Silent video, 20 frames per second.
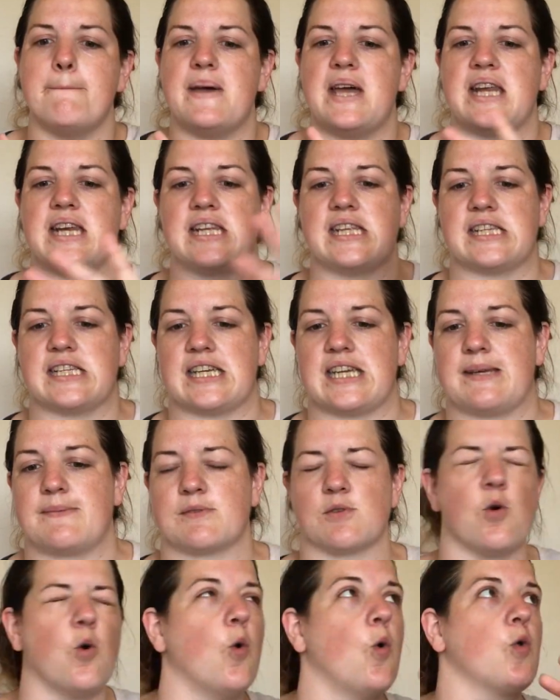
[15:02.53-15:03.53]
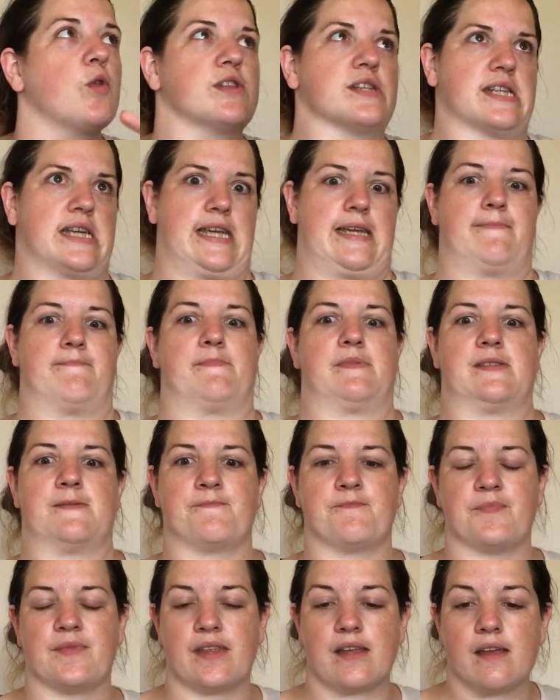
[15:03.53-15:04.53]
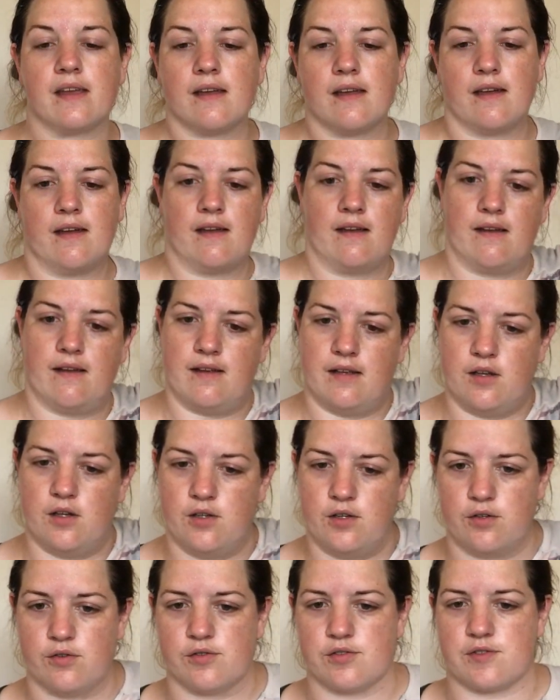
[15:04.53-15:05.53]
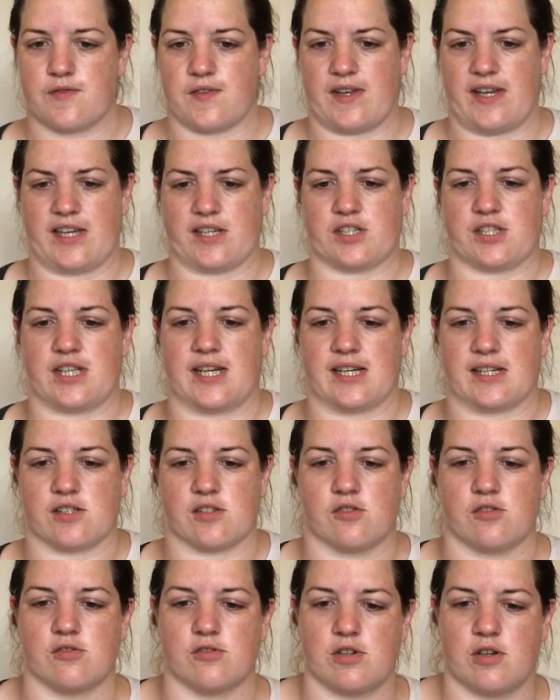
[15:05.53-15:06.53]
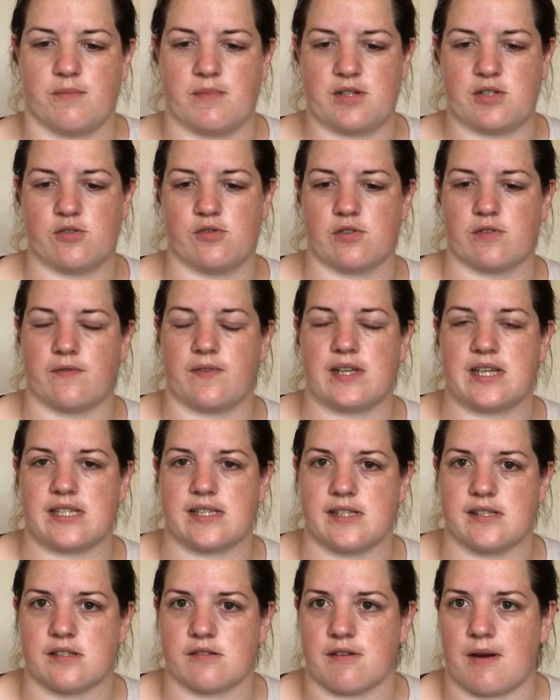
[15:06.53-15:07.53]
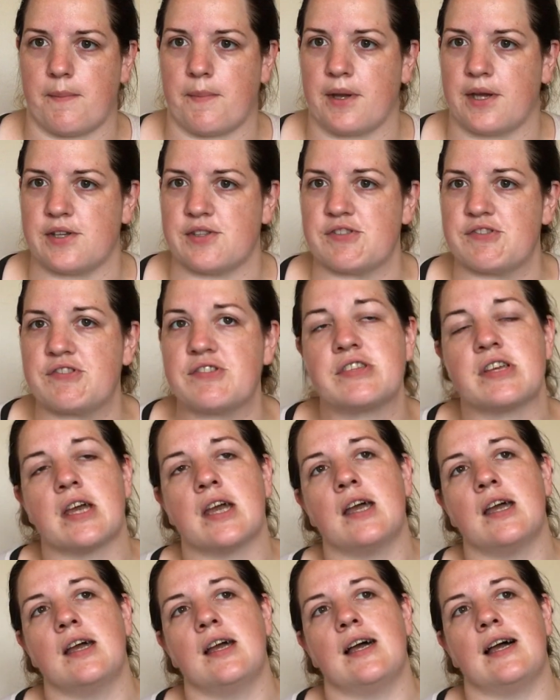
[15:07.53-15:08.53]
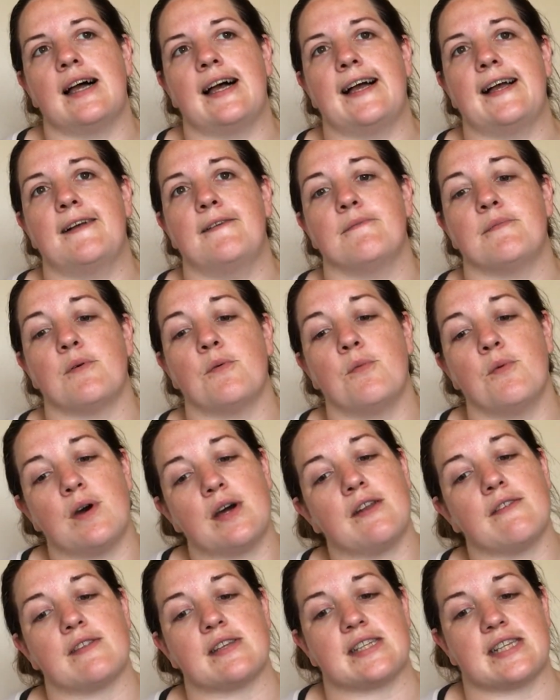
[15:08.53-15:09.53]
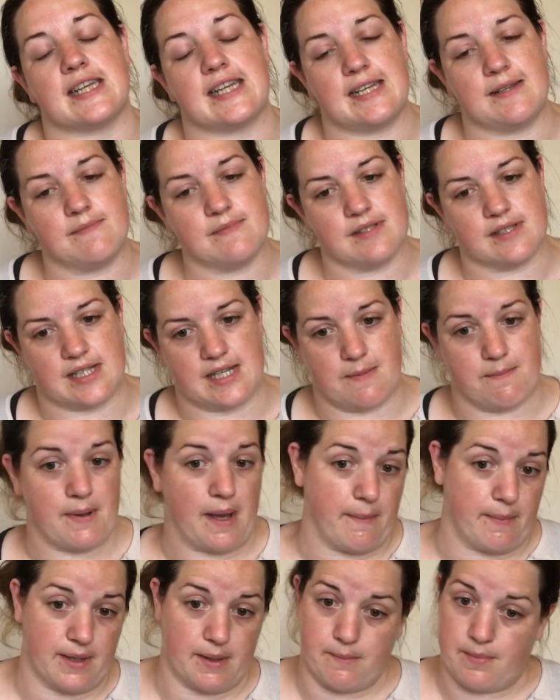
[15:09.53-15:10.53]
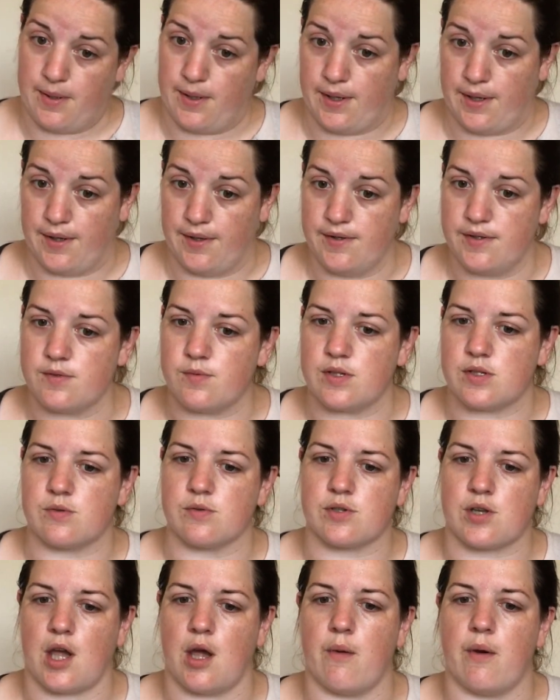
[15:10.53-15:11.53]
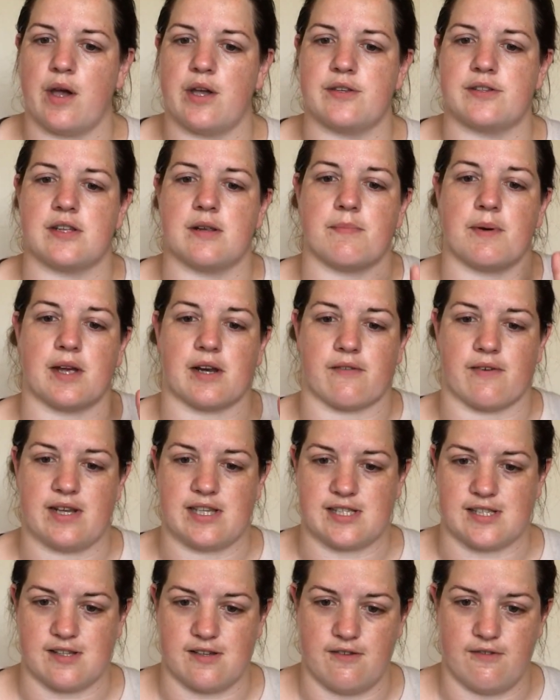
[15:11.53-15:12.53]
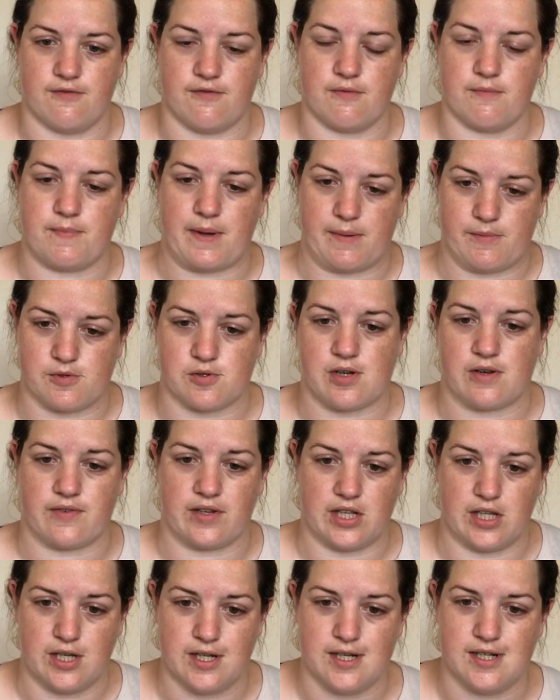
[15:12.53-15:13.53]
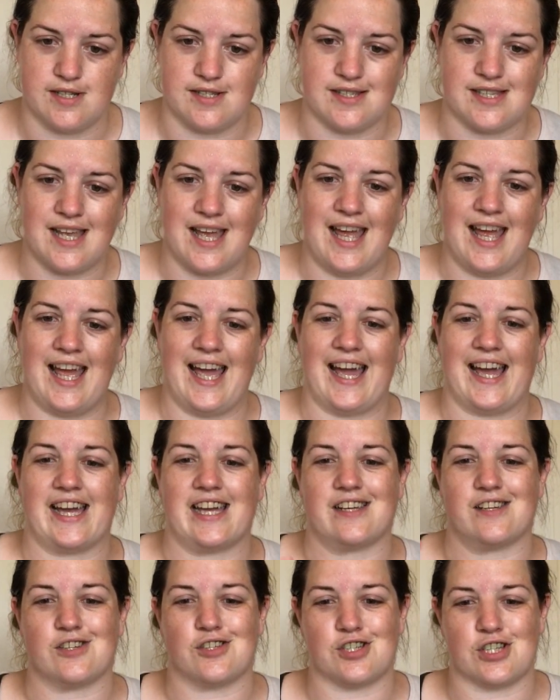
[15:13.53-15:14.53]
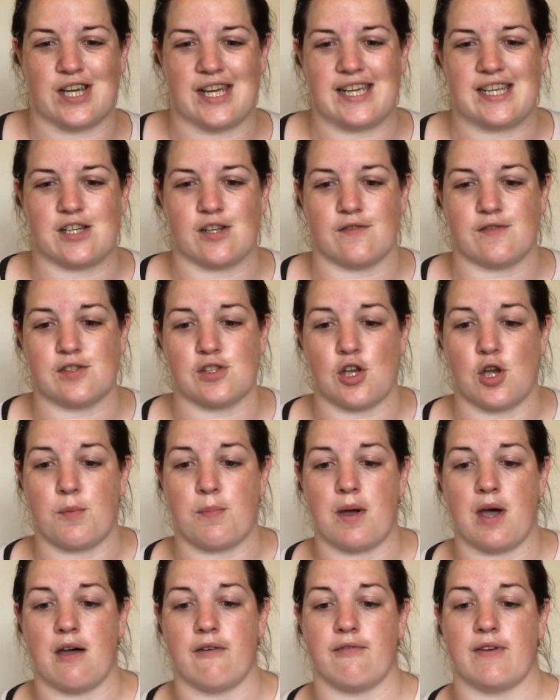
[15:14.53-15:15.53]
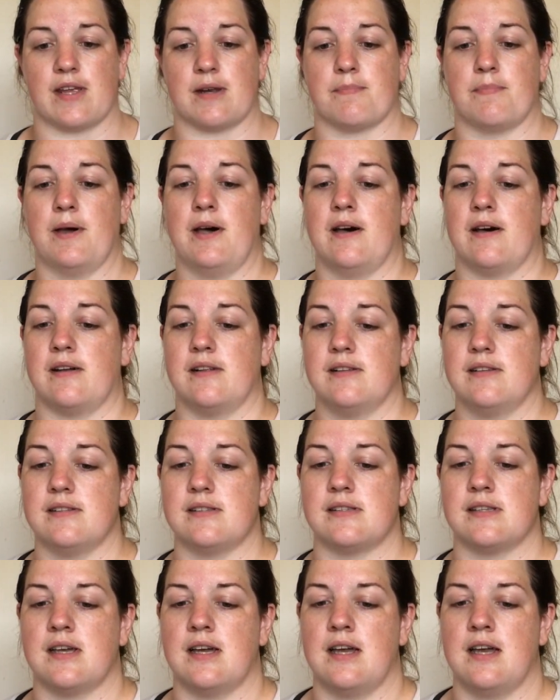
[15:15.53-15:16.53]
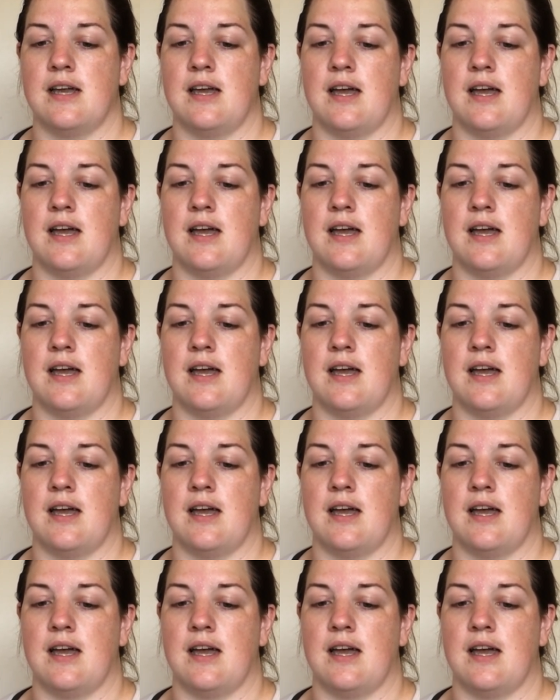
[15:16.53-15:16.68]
many teams, all the teams, oodles of hashtags on my Tour de Fleece Instagram posts. But one of the teams, Team Babbling Pearls, which was co-hosted by Grace of Babbles Travelling Yarns and Jade of So Perfect Pearls,